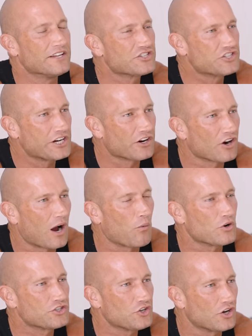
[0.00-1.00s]
this year. I
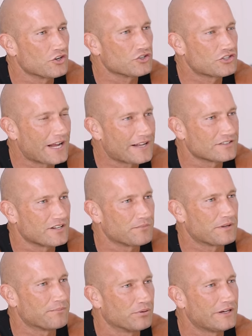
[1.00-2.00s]
want you to understand
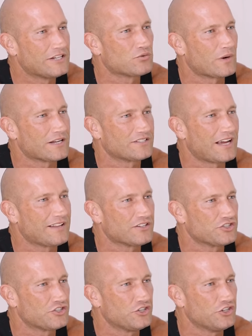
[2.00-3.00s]
something. Please, when I say
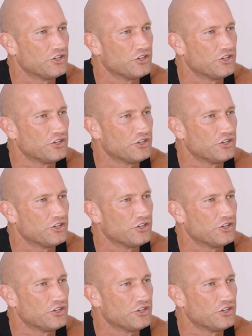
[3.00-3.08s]
this to